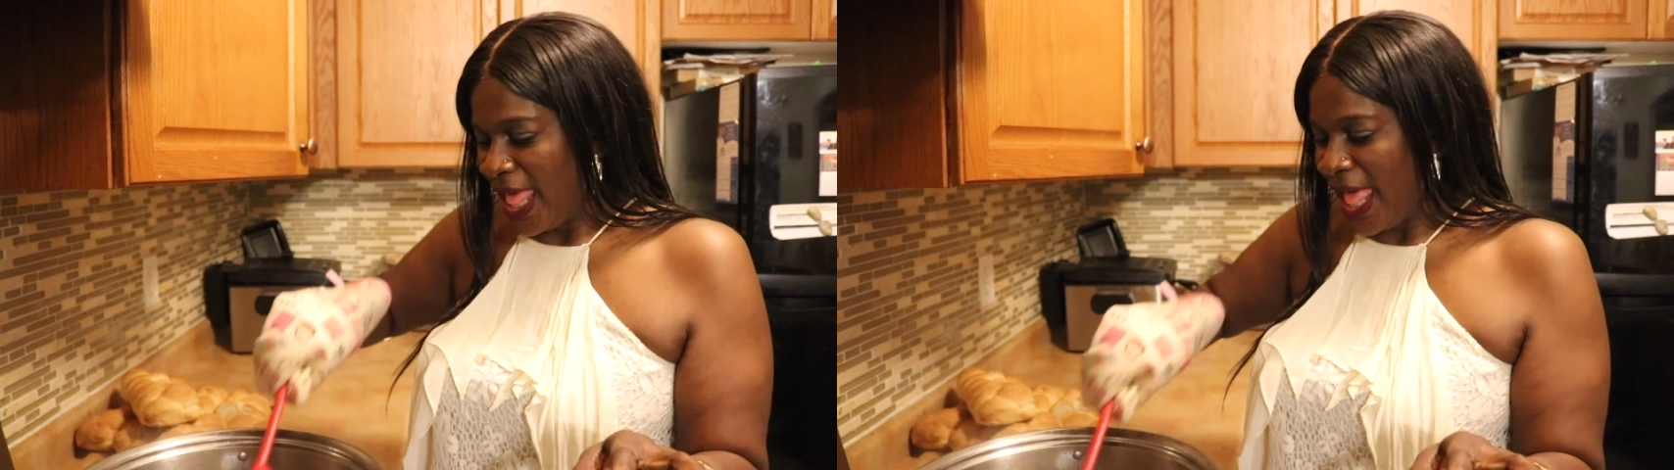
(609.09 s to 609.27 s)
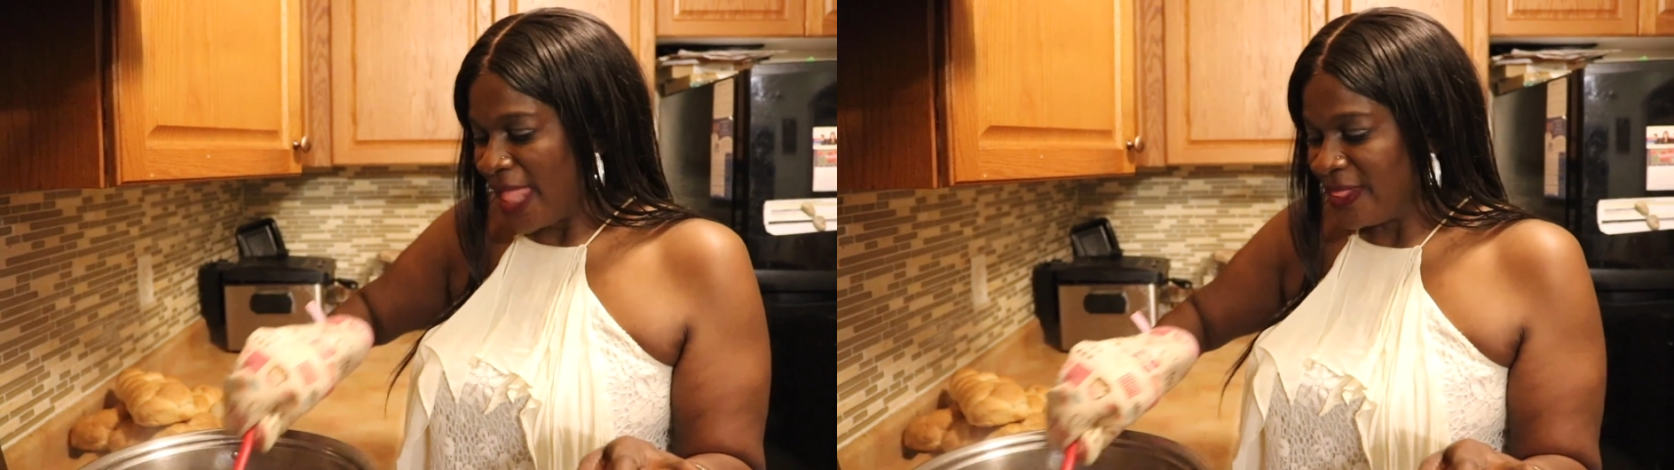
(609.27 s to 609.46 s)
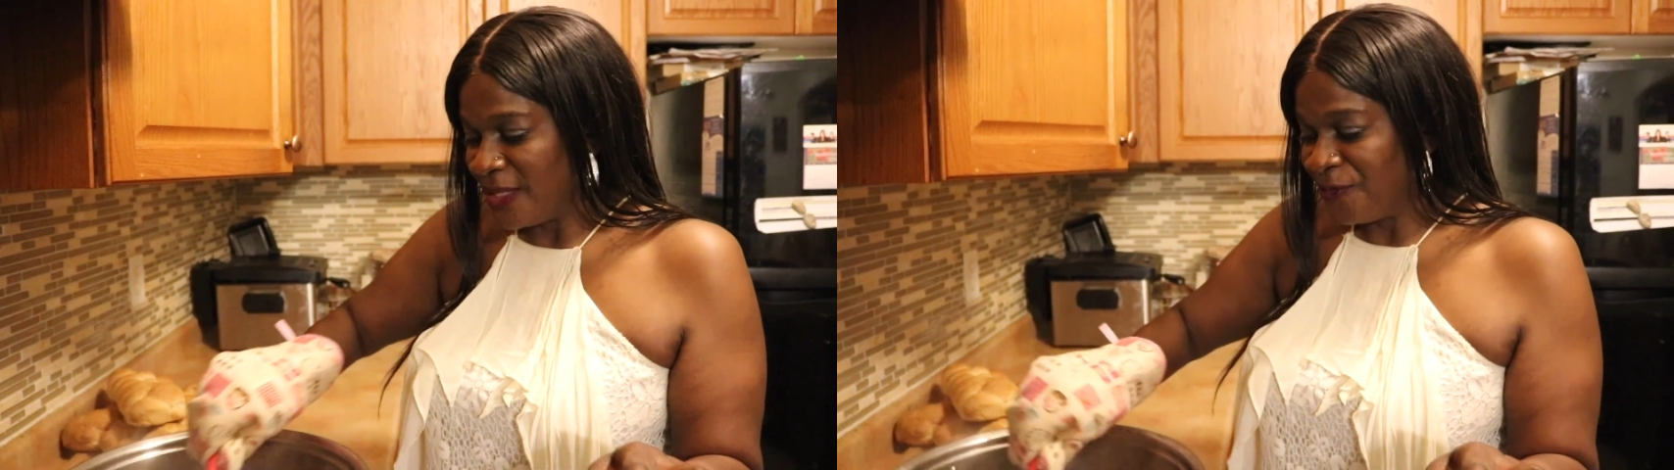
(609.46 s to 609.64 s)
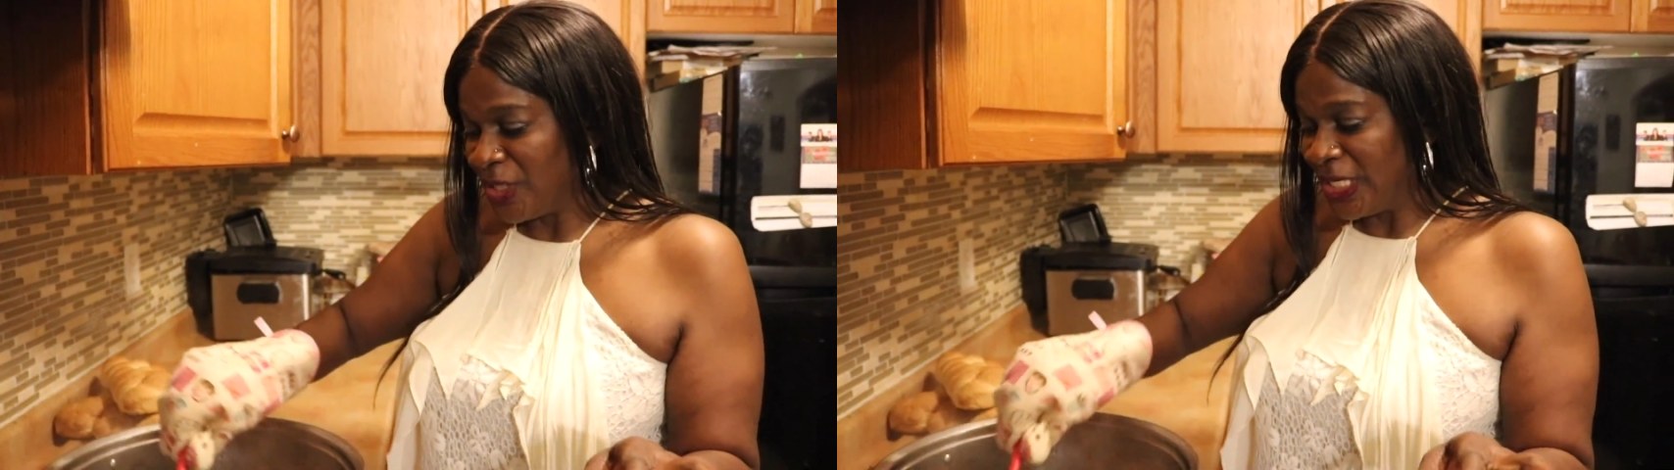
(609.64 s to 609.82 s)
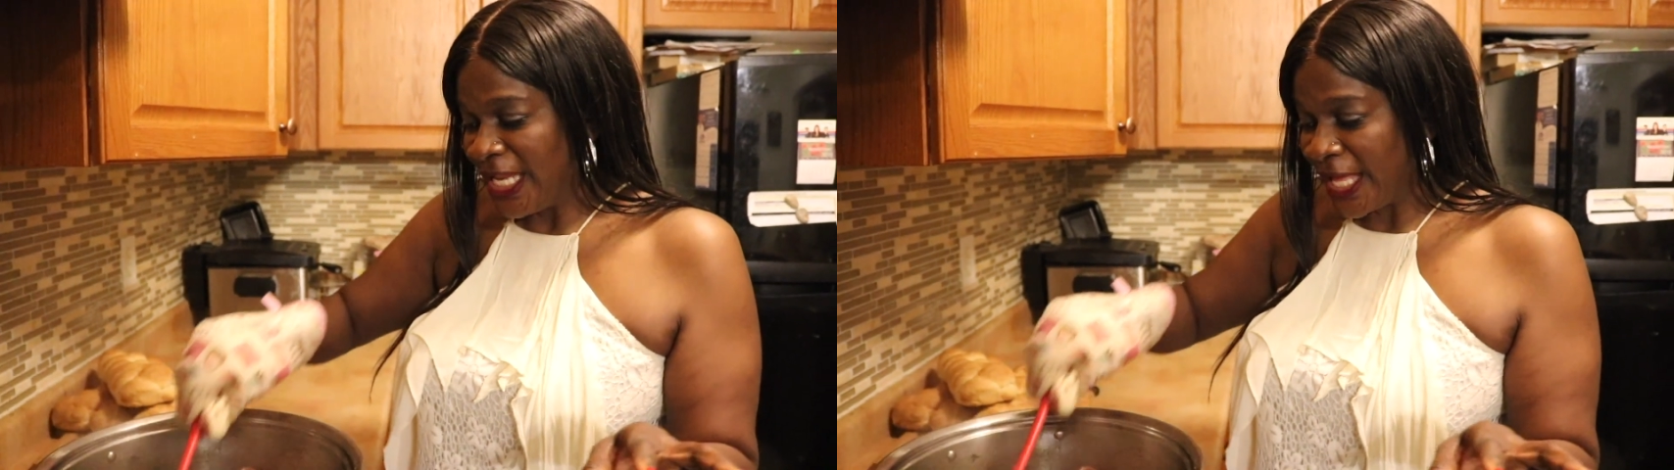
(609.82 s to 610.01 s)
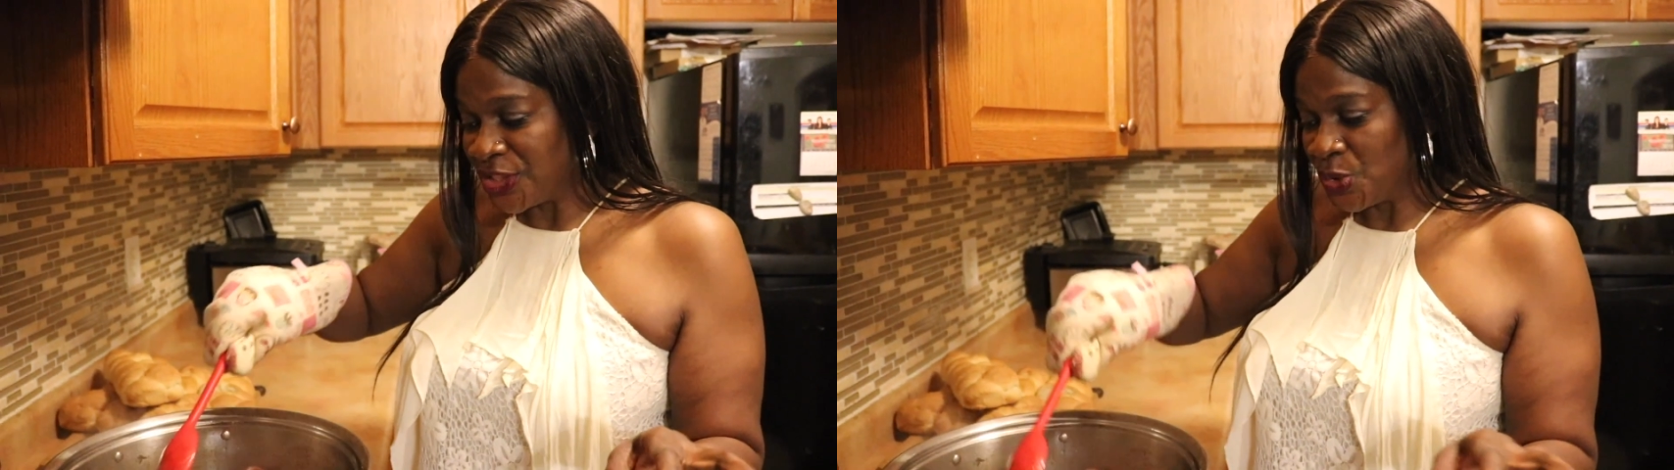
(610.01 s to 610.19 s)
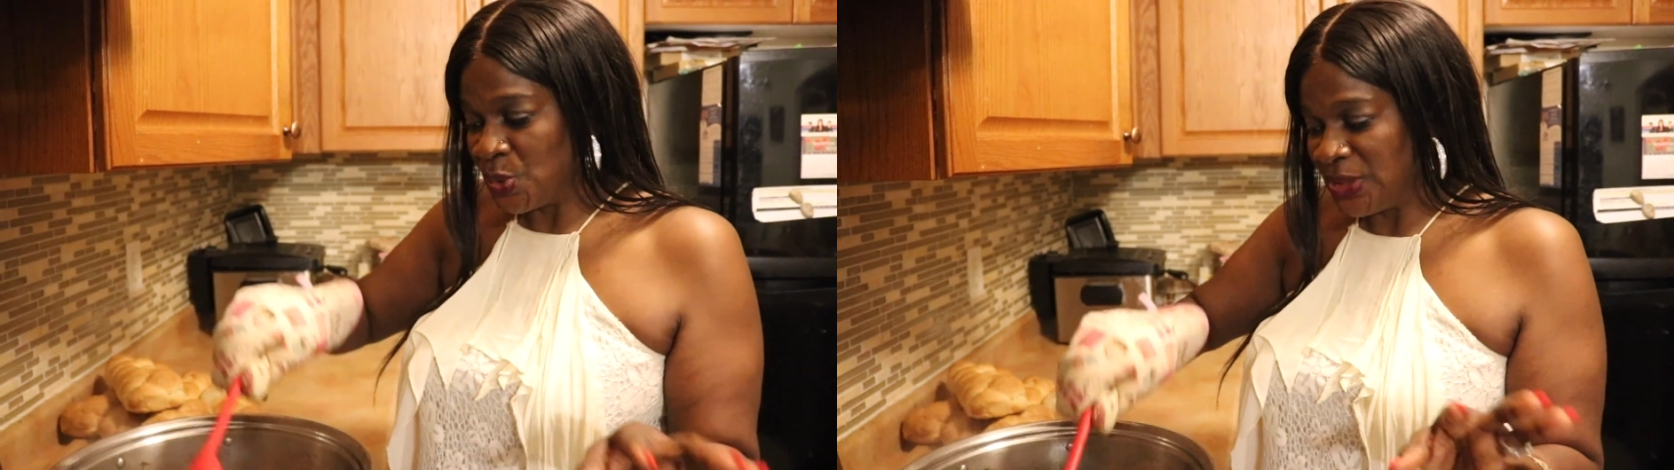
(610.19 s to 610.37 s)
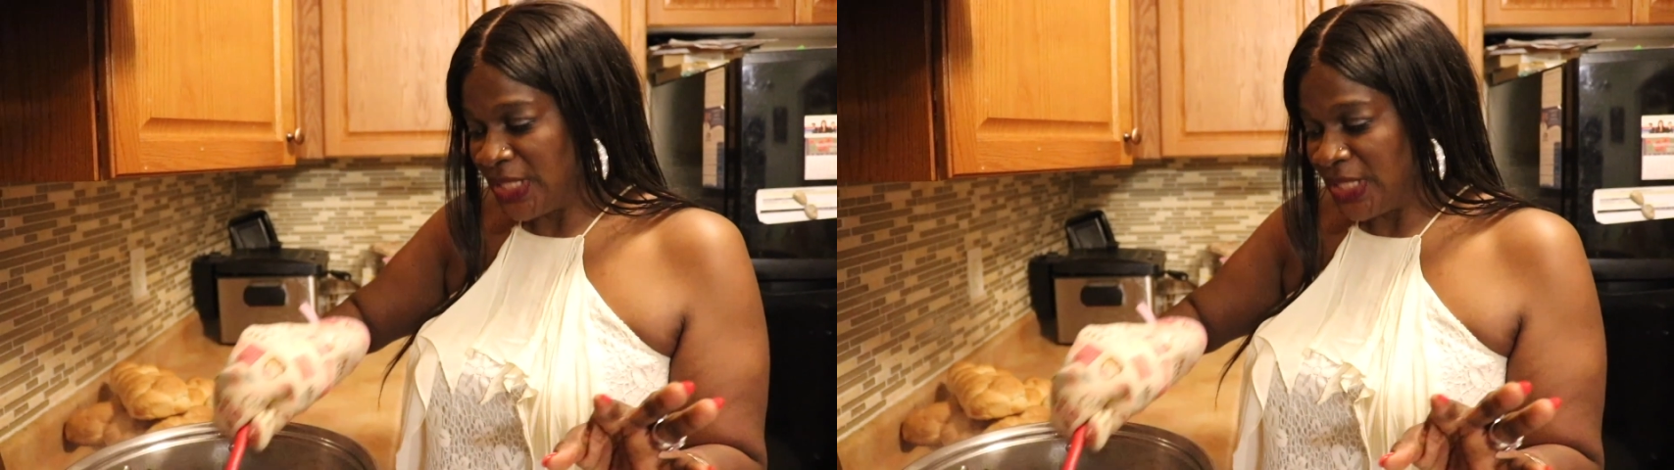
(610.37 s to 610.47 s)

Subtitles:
and then for the next 2